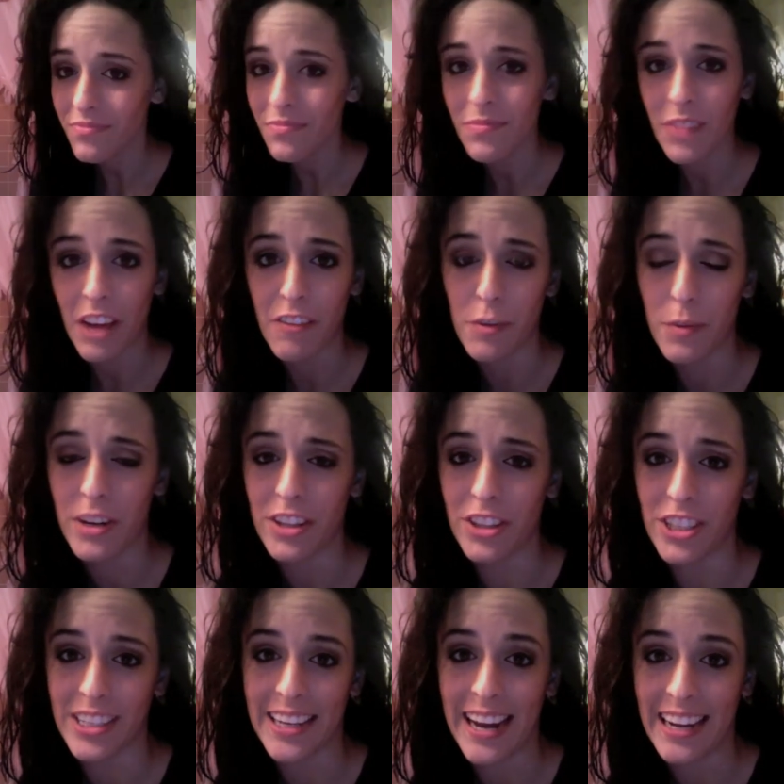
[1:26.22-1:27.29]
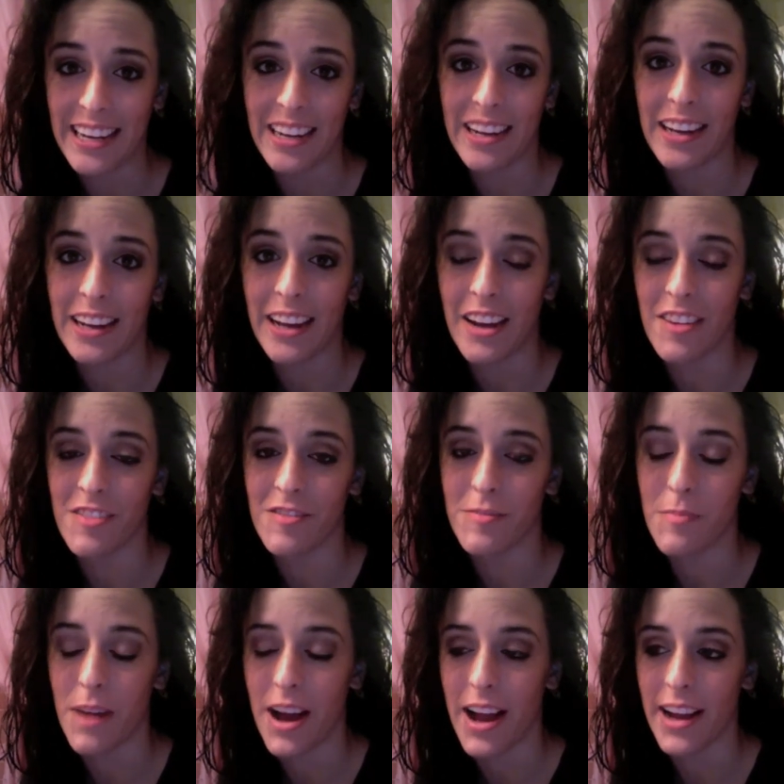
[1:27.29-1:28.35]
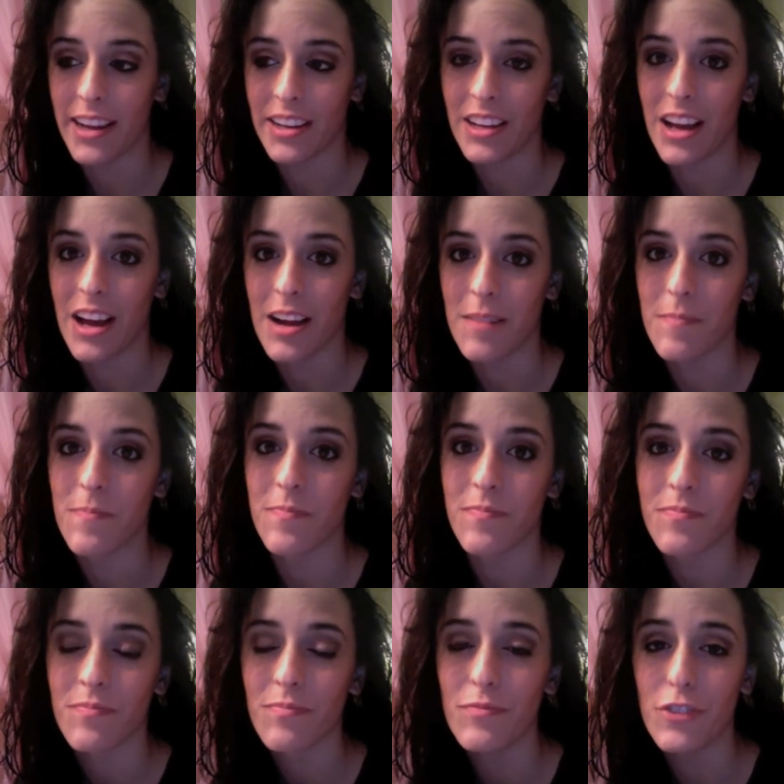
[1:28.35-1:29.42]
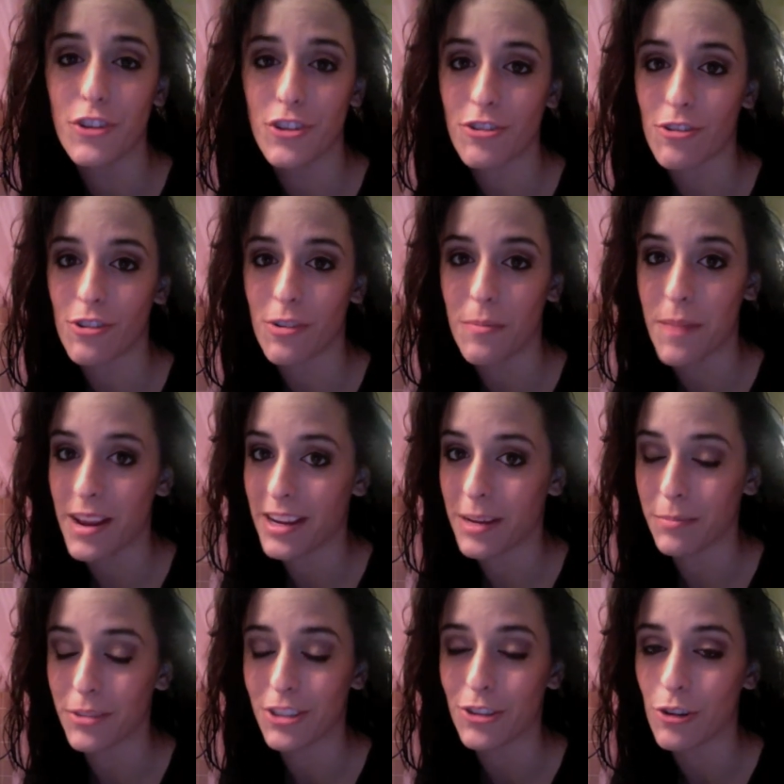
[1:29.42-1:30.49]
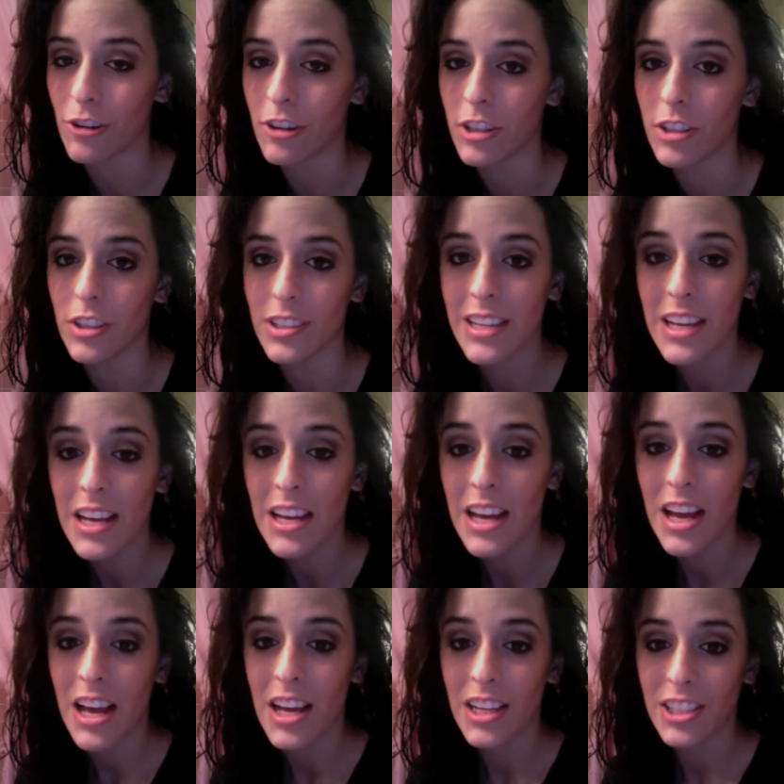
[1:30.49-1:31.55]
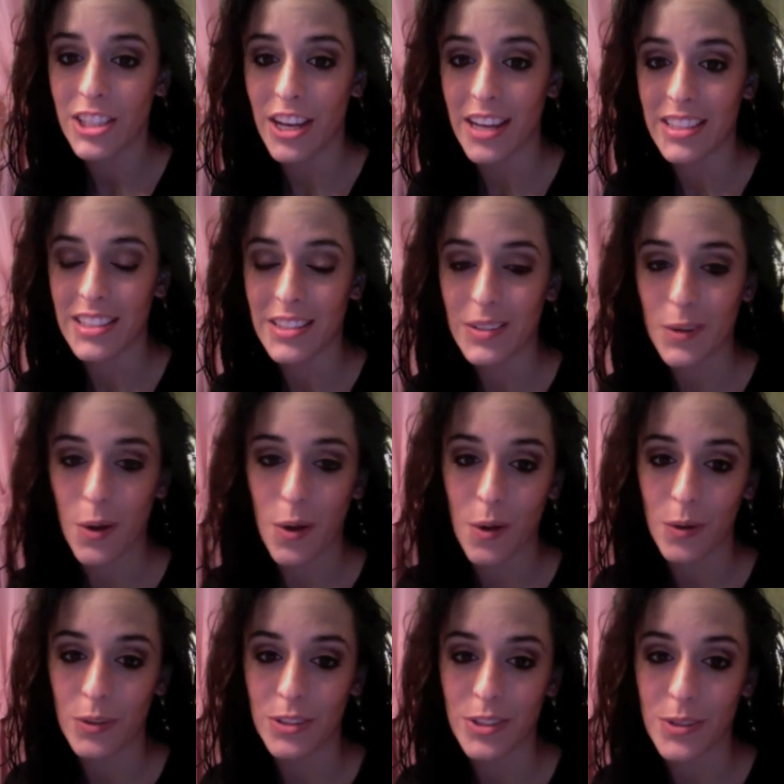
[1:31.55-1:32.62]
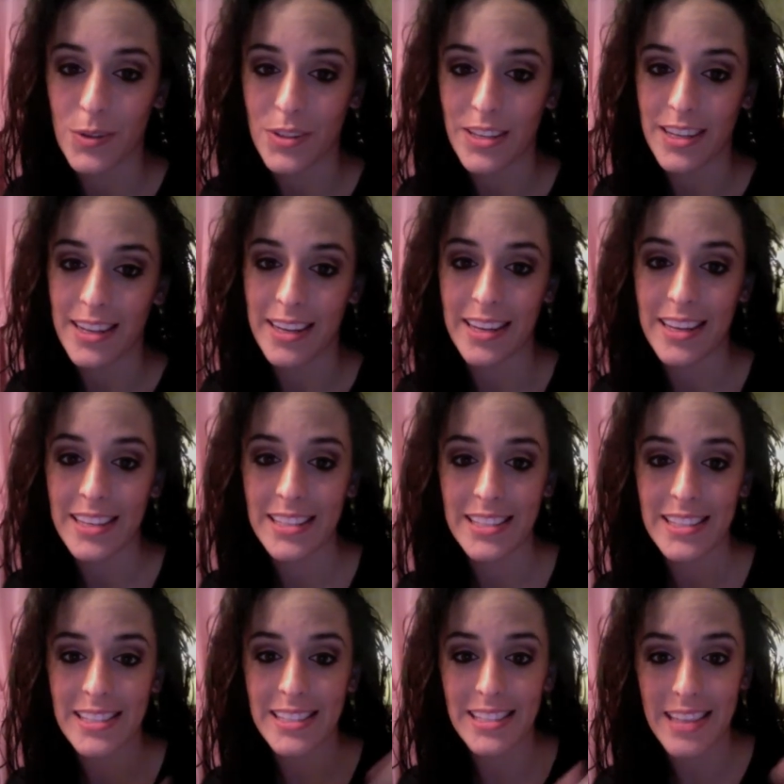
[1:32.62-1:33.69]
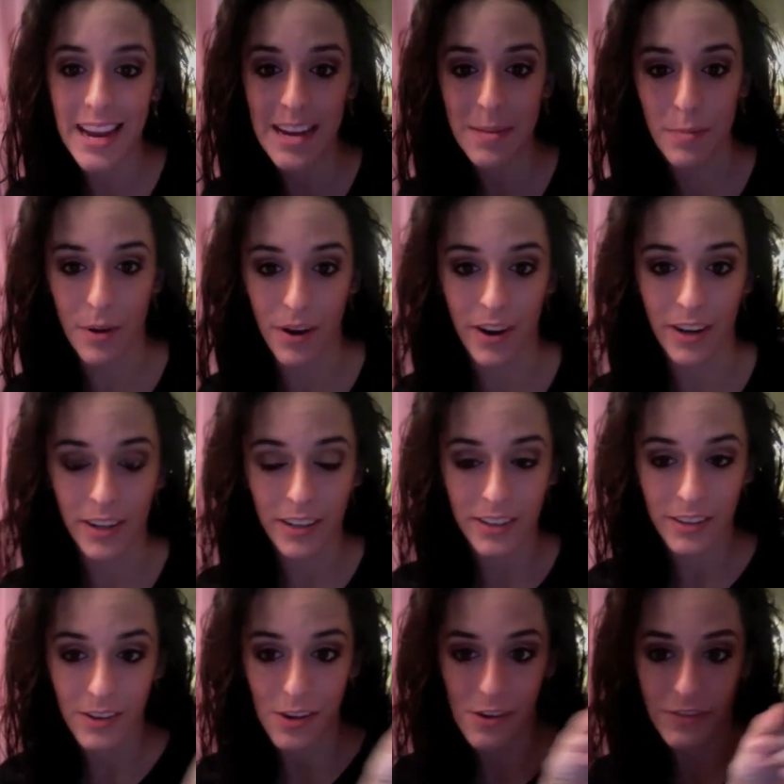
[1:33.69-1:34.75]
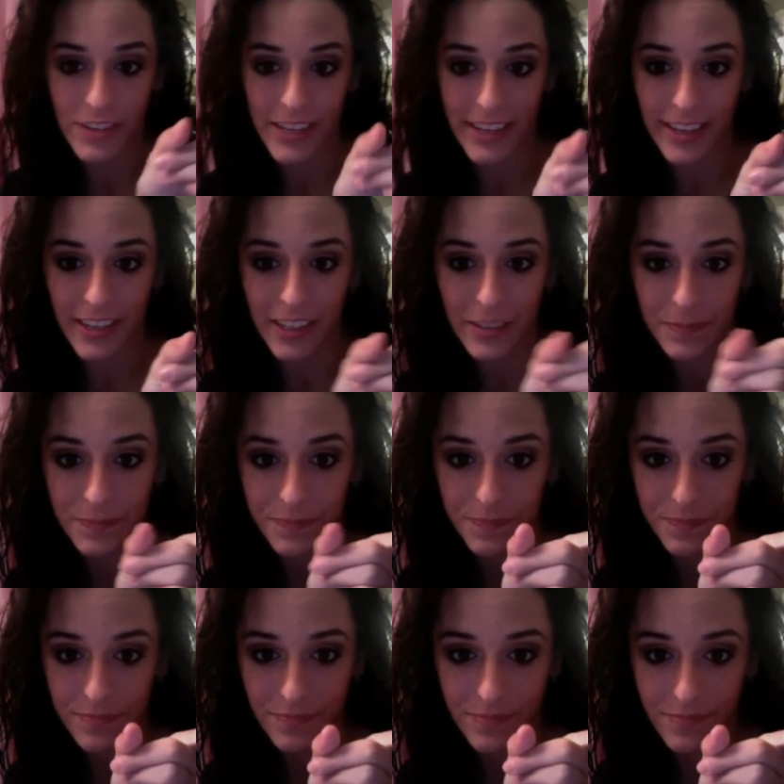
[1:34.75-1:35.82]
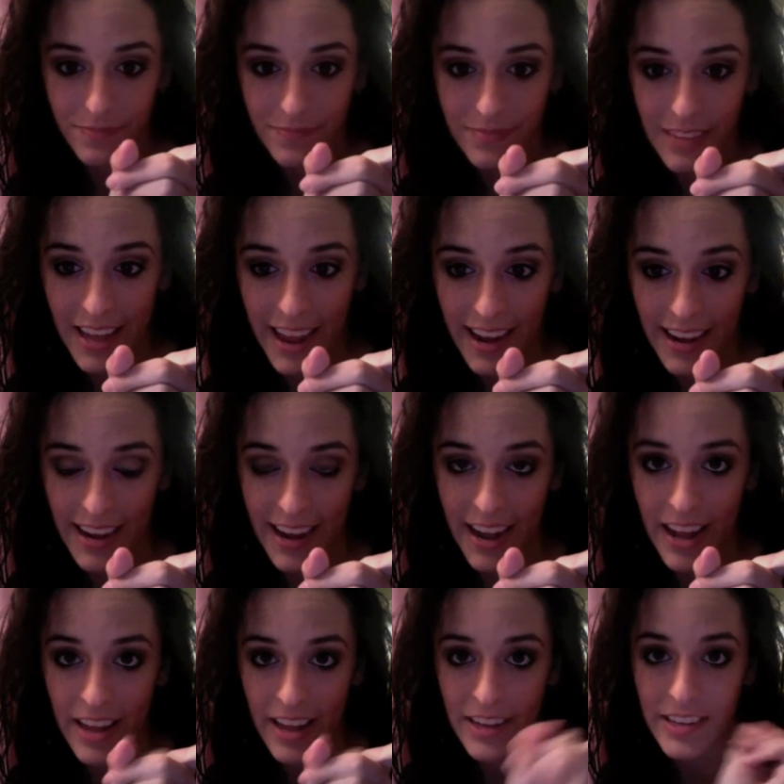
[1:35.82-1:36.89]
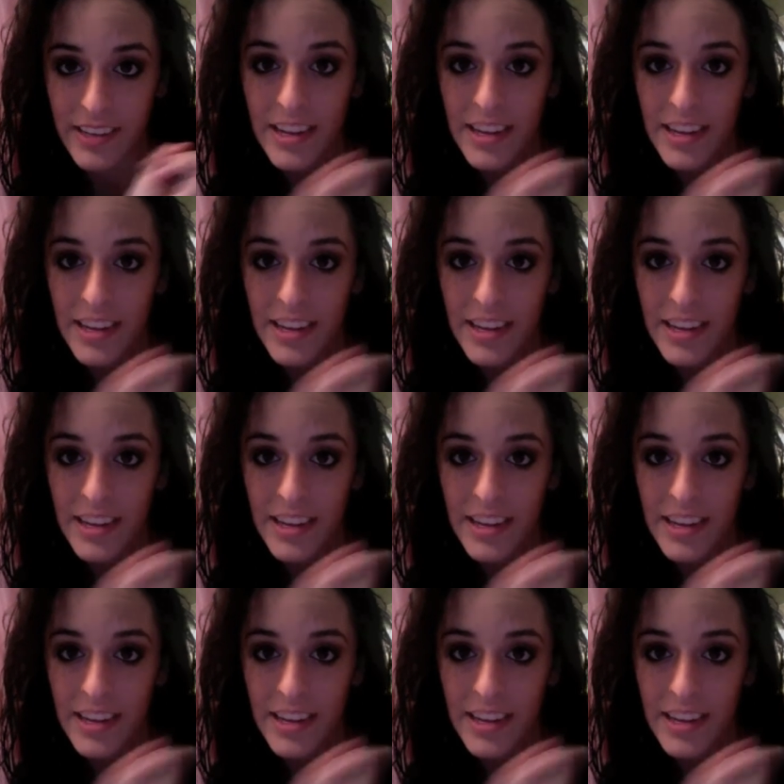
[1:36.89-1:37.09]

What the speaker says: If you want to look at any of my neutral makeup tutorials, just go to the sidebar over here, and